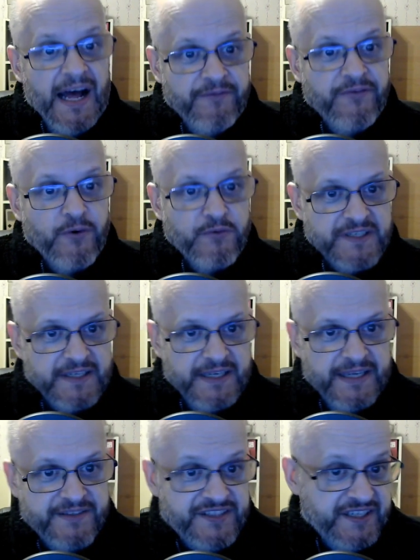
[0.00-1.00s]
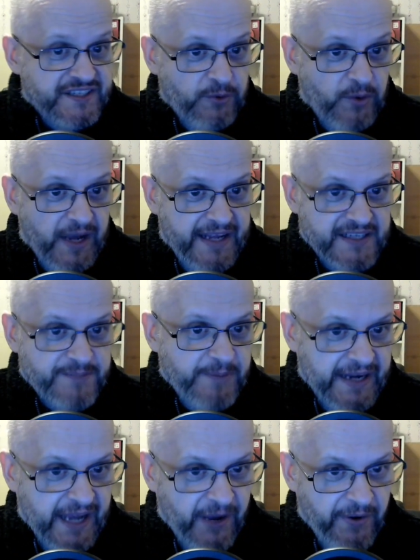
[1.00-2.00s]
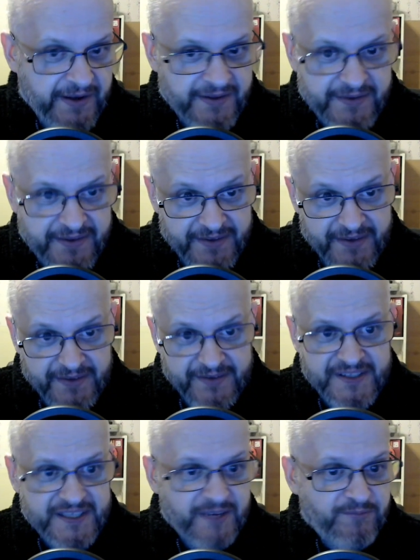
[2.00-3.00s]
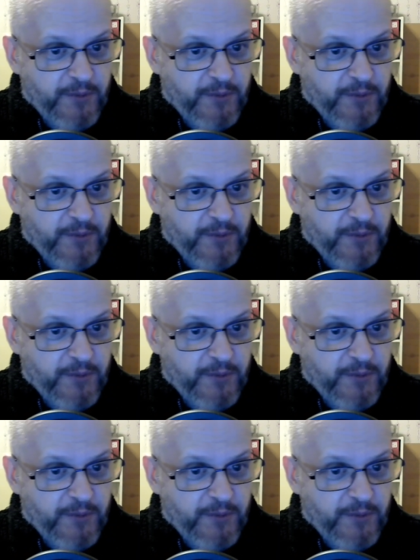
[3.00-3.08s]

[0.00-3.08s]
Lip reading: Unfortunately, just the way it's been going, because they'll